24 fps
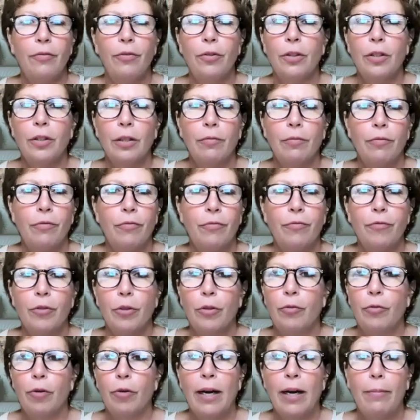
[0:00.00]
you can
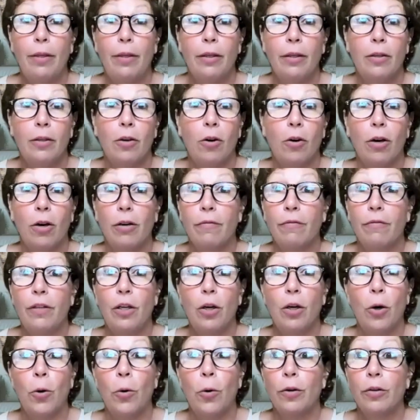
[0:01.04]
grab the card of the
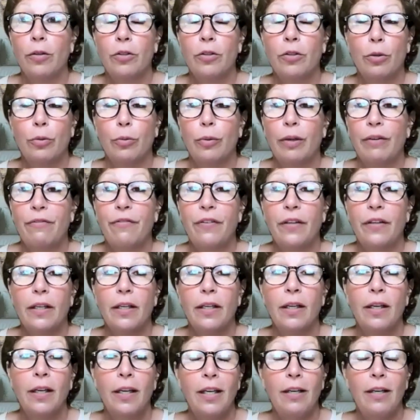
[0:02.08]
owner, terrific.
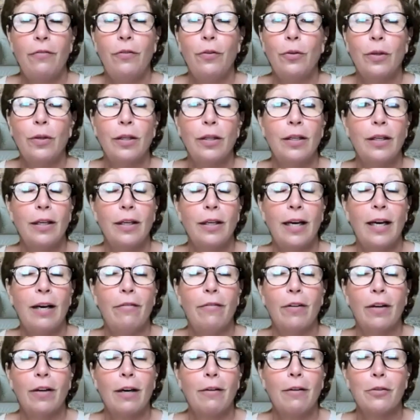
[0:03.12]
If you can have a
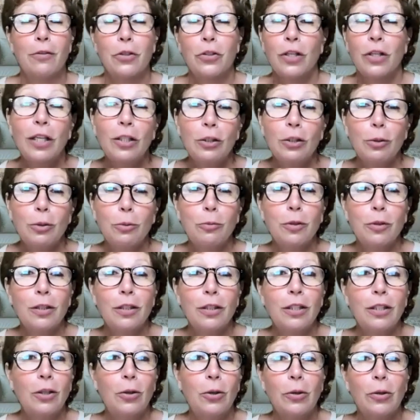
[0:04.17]
conversation with
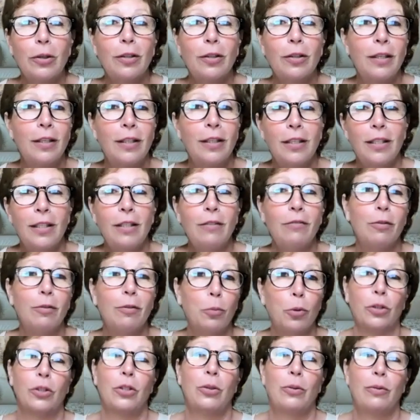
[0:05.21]
the owner, even
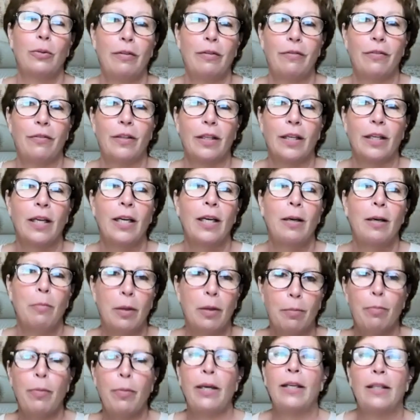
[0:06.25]
more terrific. But
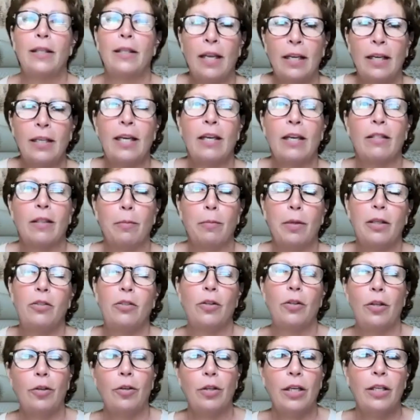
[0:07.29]
then get them into
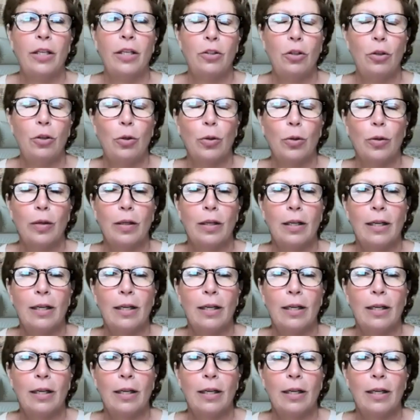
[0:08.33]
your